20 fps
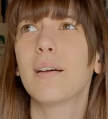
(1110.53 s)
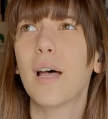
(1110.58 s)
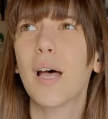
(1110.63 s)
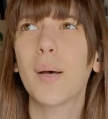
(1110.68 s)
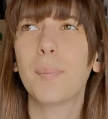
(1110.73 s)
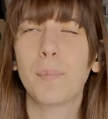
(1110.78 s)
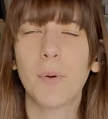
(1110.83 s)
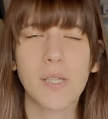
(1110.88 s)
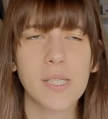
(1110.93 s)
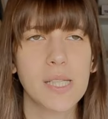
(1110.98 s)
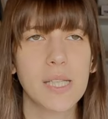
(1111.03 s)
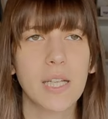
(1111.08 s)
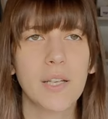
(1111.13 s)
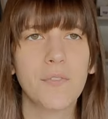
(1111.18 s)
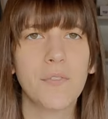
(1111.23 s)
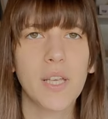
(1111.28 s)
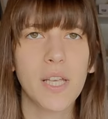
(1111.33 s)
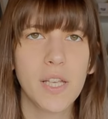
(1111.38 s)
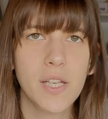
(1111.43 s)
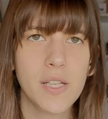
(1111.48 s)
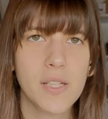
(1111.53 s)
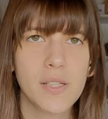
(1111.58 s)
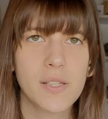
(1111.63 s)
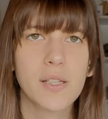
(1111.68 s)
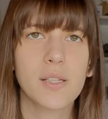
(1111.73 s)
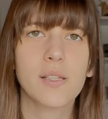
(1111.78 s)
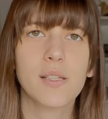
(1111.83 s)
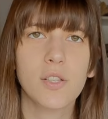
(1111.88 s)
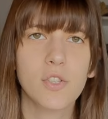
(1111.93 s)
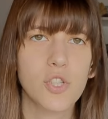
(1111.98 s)
positive ease
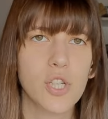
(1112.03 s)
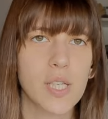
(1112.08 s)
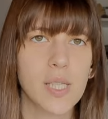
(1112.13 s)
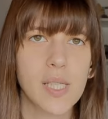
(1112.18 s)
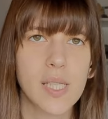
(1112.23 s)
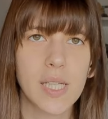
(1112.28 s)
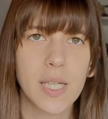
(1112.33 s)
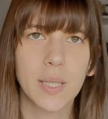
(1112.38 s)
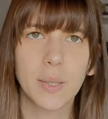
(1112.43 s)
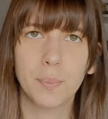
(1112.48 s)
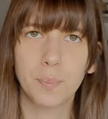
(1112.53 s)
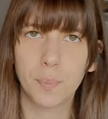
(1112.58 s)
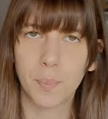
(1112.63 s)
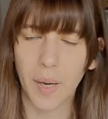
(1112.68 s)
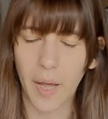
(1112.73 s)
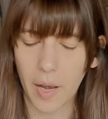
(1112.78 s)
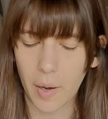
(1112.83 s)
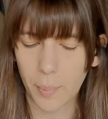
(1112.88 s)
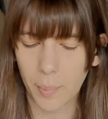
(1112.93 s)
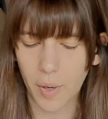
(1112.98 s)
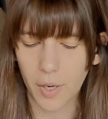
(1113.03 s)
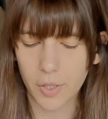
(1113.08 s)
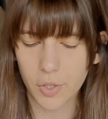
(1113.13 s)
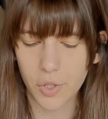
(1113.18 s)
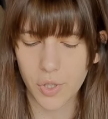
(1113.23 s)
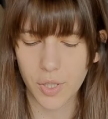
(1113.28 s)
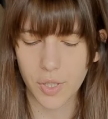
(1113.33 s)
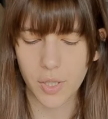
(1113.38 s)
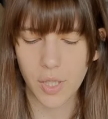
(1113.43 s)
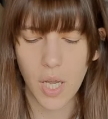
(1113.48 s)
suggested by the
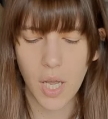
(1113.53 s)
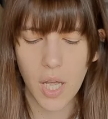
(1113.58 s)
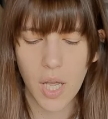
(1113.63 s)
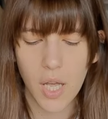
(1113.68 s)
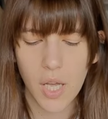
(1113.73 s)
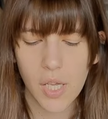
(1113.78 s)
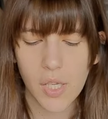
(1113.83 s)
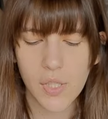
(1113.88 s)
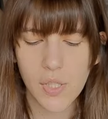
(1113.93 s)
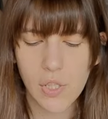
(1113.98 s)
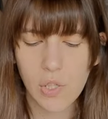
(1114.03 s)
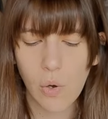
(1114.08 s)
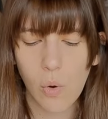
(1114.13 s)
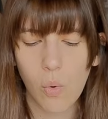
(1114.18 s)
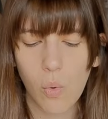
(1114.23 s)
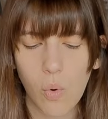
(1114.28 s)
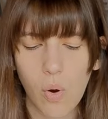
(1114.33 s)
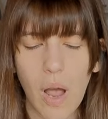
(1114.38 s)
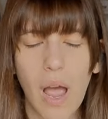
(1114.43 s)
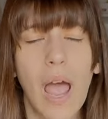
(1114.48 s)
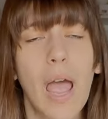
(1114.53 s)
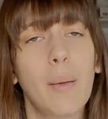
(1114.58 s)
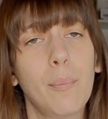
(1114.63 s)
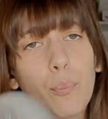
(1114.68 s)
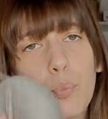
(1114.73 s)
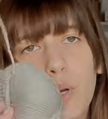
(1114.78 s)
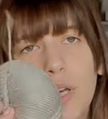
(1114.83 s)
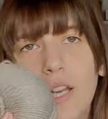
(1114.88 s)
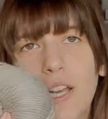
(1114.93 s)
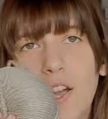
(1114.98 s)
pattern. So
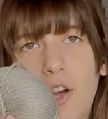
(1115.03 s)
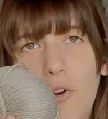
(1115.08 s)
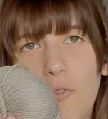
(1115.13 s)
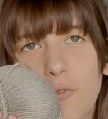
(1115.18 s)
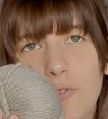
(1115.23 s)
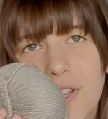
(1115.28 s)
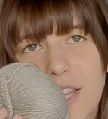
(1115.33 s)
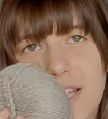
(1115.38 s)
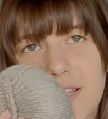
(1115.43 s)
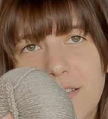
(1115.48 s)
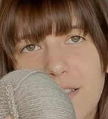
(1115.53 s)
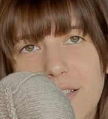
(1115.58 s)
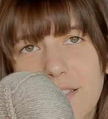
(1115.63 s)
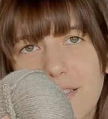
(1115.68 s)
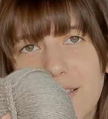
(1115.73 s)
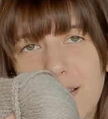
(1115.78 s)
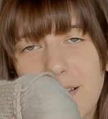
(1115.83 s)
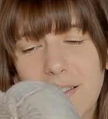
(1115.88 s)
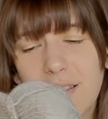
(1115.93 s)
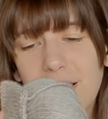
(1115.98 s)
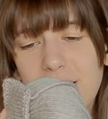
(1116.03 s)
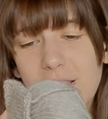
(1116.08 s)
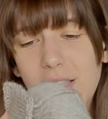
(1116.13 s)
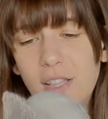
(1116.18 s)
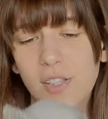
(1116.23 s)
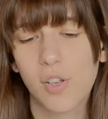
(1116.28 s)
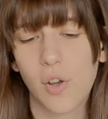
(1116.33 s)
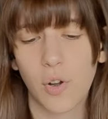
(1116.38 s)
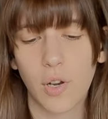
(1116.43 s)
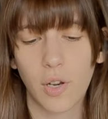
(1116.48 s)
I'm pretty confident that this
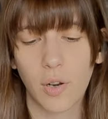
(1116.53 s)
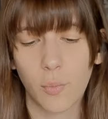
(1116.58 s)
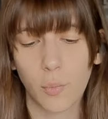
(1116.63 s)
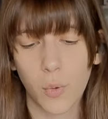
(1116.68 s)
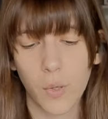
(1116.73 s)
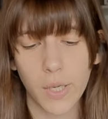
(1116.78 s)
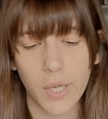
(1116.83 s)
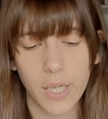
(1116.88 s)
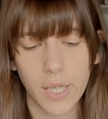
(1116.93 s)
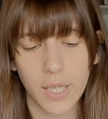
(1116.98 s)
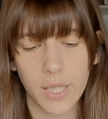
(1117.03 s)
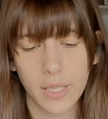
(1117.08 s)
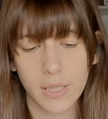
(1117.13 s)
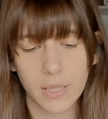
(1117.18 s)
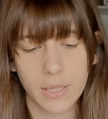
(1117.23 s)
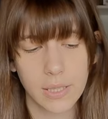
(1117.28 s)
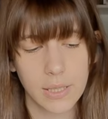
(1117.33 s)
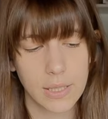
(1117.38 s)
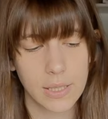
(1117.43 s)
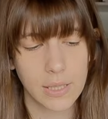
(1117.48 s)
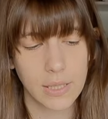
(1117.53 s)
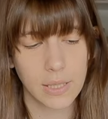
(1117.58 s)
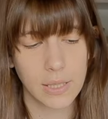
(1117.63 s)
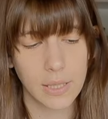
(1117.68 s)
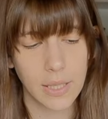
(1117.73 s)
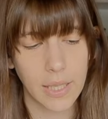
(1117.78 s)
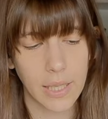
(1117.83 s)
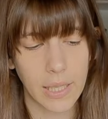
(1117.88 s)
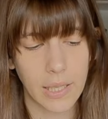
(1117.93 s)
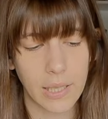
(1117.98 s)
is gonna work.
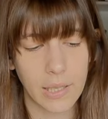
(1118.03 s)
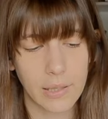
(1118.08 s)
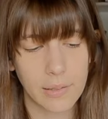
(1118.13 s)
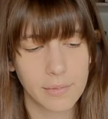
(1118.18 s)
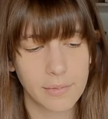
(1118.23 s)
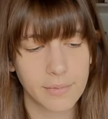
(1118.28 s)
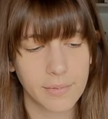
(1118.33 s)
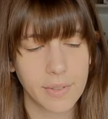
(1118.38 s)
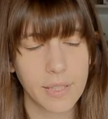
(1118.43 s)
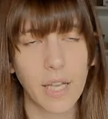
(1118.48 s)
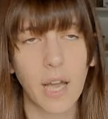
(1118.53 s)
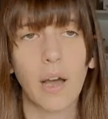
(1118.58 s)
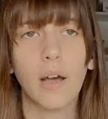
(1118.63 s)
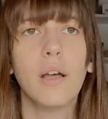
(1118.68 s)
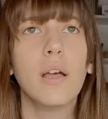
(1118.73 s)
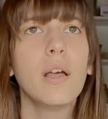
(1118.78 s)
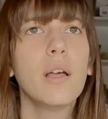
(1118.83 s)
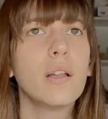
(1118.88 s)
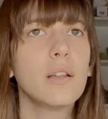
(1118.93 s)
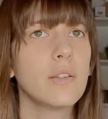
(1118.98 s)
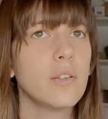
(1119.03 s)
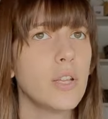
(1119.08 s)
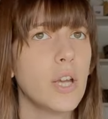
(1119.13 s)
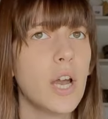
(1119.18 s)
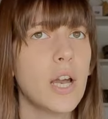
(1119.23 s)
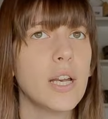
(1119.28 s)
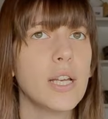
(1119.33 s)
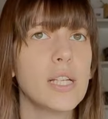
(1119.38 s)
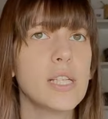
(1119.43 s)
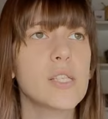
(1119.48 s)
Yeah, the
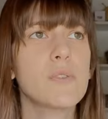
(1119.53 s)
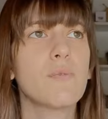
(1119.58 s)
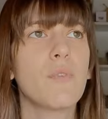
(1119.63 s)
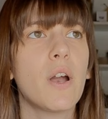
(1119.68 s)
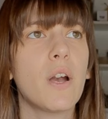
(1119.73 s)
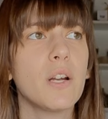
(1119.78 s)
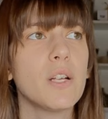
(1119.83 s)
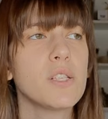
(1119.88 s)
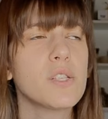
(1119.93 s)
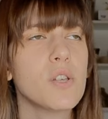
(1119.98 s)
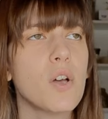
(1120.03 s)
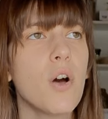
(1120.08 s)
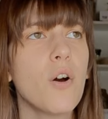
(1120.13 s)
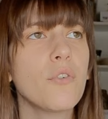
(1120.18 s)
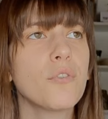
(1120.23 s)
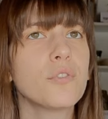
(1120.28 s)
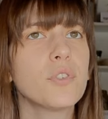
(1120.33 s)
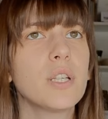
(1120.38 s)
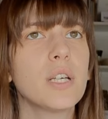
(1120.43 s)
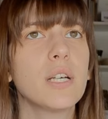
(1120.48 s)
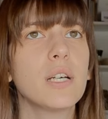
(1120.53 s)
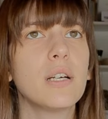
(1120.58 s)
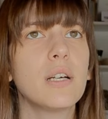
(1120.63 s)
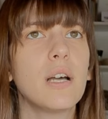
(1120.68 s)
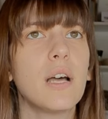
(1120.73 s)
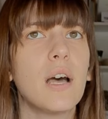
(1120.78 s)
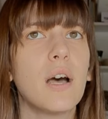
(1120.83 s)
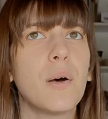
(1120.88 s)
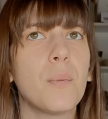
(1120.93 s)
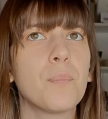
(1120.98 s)
yarn is very soft.
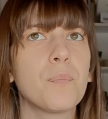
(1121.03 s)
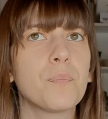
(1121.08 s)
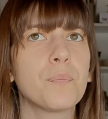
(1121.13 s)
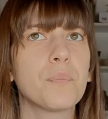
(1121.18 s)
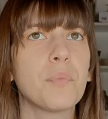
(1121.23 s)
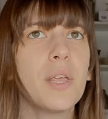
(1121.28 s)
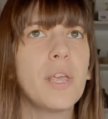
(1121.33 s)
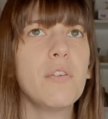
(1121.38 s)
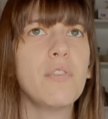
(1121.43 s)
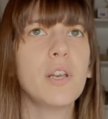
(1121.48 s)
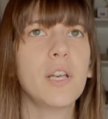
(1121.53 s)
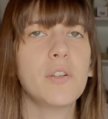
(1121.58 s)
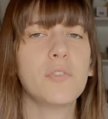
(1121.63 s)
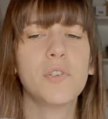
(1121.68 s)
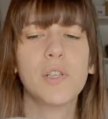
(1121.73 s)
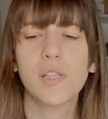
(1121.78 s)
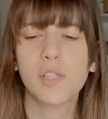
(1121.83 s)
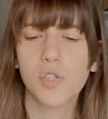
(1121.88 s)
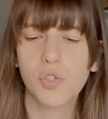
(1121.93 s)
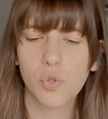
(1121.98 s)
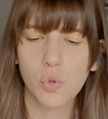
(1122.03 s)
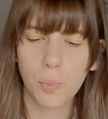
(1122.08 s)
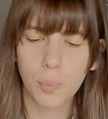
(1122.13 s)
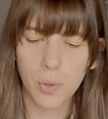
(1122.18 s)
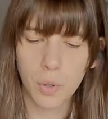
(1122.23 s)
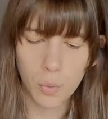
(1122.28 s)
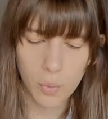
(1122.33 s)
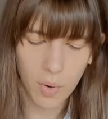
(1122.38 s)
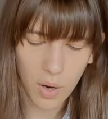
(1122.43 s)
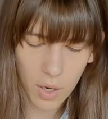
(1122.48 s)
Even if it's
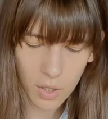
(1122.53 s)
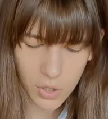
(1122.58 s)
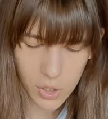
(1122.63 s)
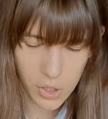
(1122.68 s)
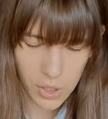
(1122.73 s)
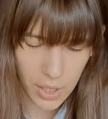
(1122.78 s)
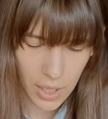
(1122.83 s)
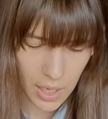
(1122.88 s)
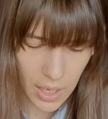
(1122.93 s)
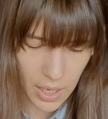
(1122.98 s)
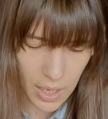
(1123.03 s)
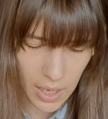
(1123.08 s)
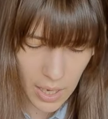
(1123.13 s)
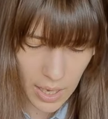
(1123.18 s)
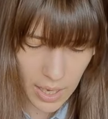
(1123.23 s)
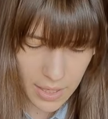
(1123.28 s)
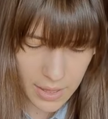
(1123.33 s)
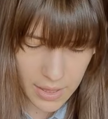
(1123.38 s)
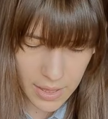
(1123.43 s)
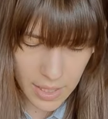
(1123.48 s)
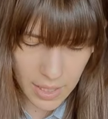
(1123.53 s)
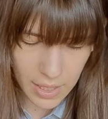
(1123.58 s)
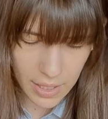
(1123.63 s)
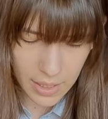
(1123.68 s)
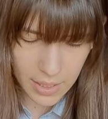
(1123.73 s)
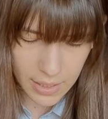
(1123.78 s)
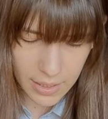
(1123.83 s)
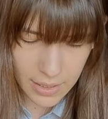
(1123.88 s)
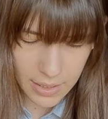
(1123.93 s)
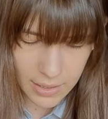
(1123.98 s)
super wash, I
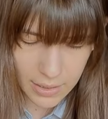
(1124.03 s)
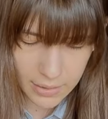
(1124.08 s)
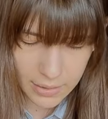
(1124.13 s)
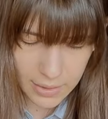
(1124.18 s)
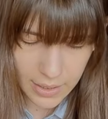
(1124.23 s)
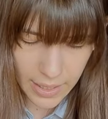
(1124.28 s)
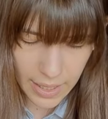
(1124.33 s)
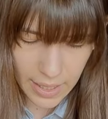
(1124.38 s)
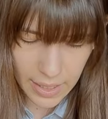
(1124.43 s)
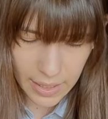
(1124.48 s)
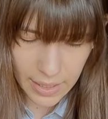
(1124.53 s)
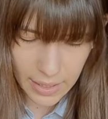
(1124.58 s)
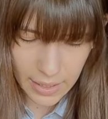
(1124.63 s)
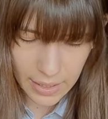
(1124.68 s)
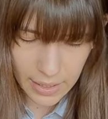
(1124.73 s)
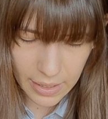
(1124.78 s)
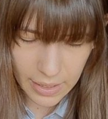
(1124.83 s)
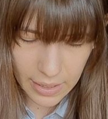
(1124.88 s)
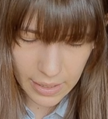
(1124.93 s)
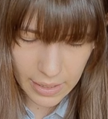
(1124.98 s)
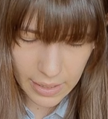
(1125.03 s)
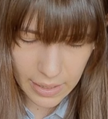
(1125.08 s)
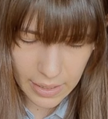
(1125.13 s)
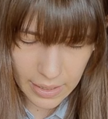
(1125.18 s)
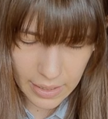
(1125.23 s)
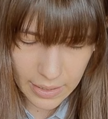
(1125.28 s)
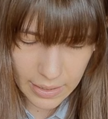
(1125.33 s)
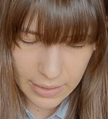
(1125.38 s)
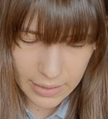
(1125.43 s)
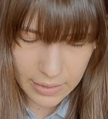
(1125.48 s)
think that
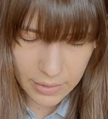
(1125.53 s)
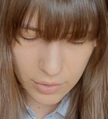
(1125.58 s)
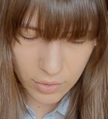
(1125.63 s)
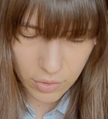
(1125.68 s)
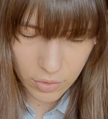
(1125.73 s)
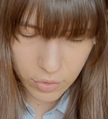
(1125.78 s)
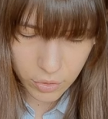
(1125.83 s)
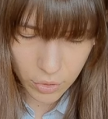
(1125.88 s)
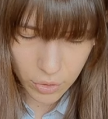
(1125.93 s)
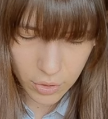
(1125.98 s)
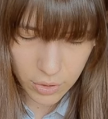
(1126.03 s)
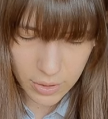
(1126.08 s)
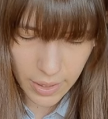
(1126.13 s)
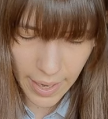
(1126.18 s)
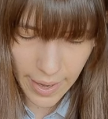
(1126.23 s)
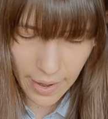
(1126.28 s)
I do not